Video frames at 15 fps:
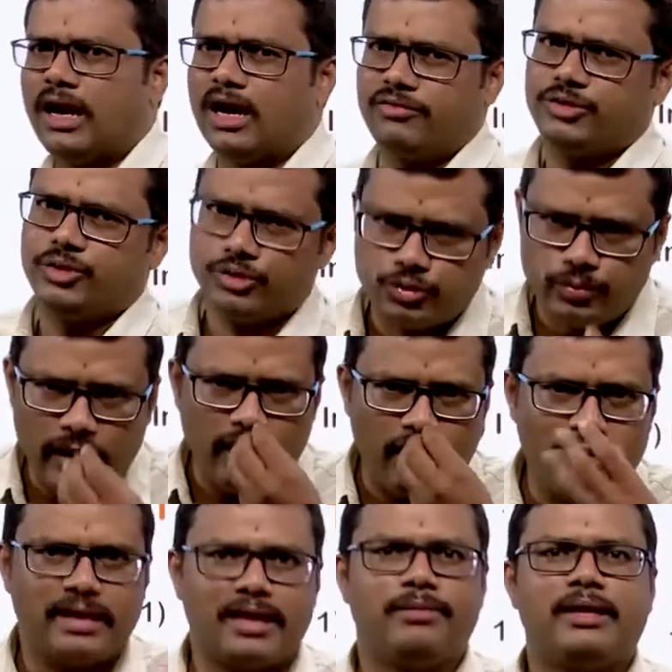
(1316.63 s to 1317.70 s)
or we should smell
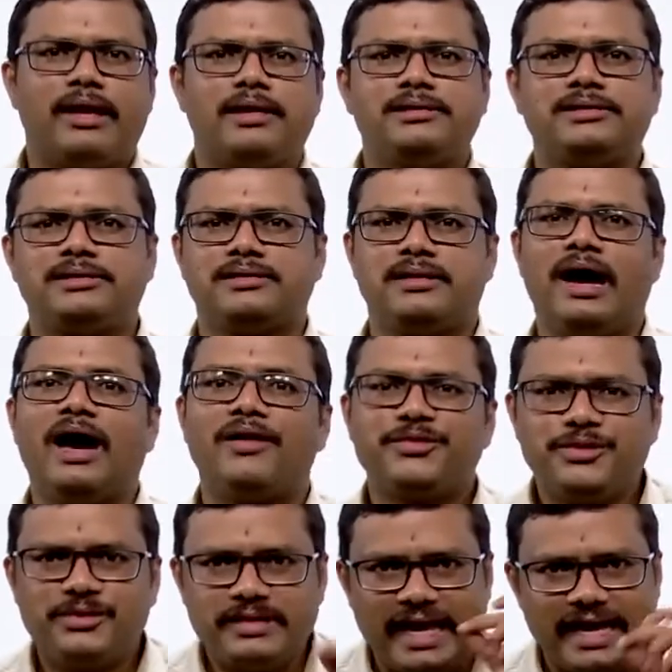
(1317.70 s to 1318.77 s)
all the chemicals, or we
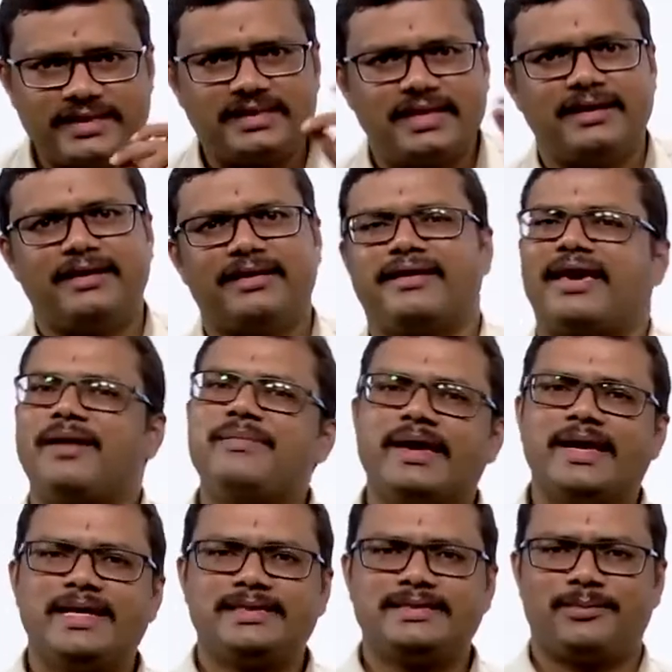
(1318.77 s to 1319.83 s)
should taste the
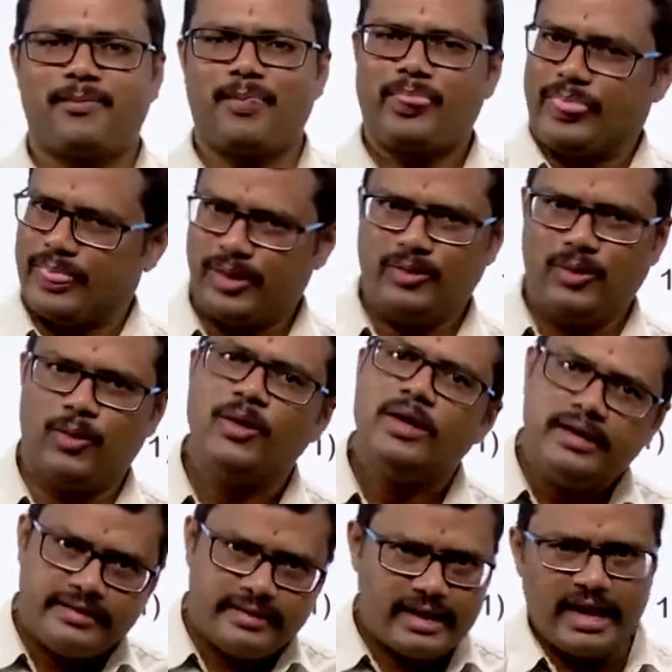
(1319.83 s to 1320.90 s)
chemicals? No,
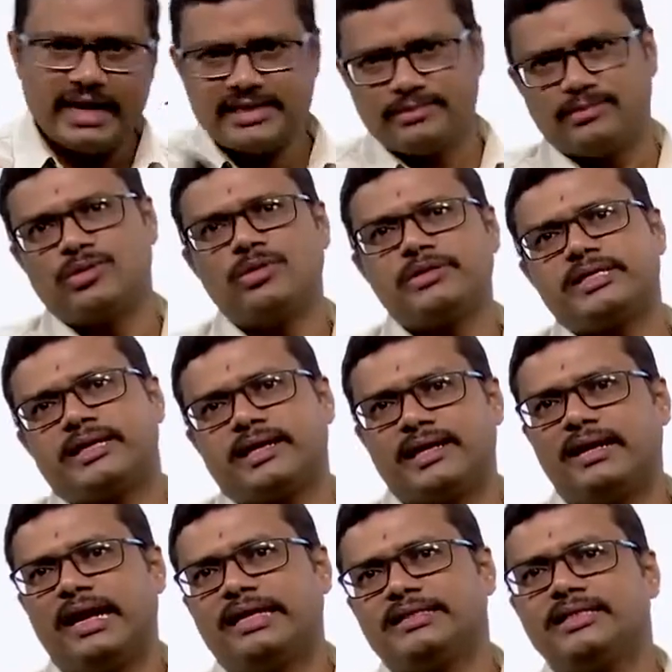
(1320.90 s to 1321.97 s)
there are some rules and
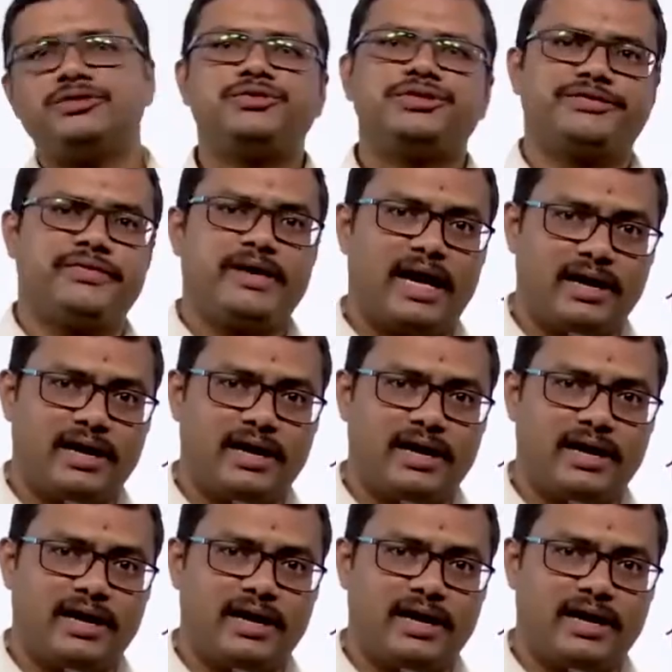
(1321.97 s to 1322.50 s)
regulations which we